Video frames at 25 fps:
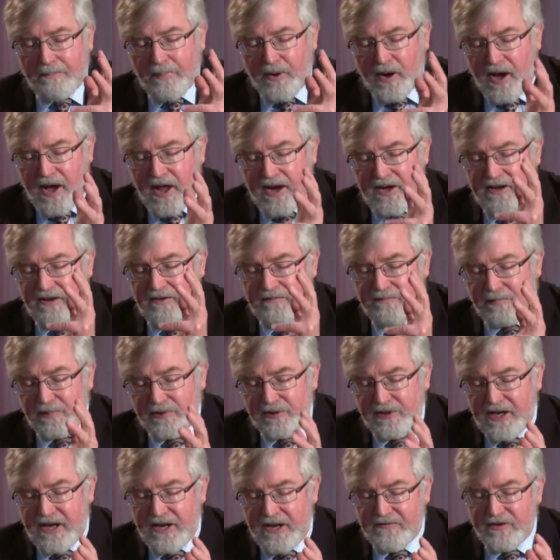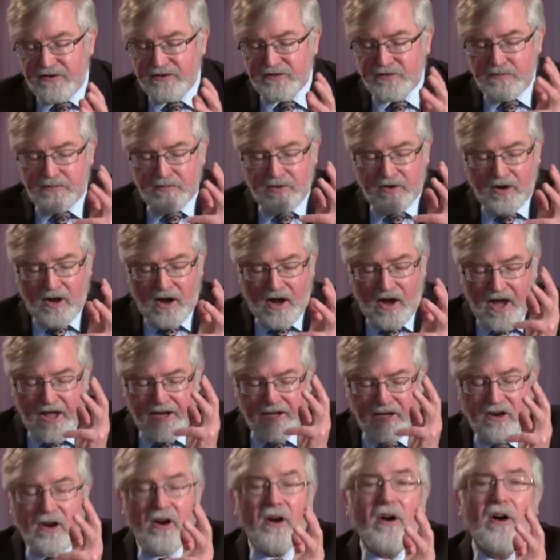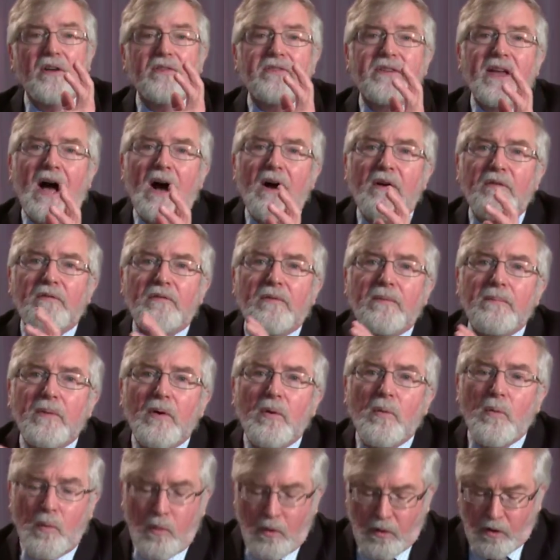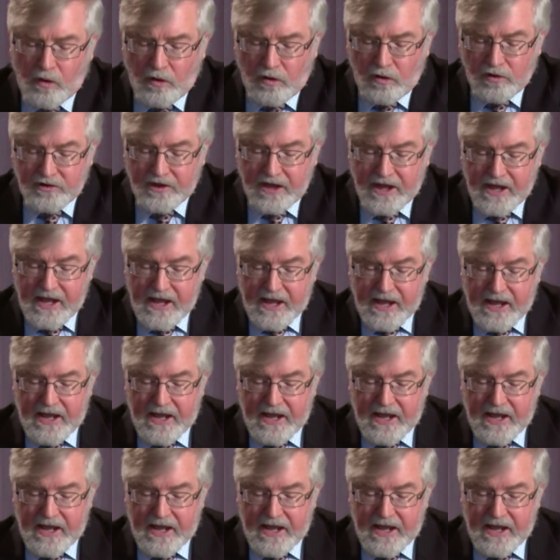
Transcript: body of believers whom God calls out from the world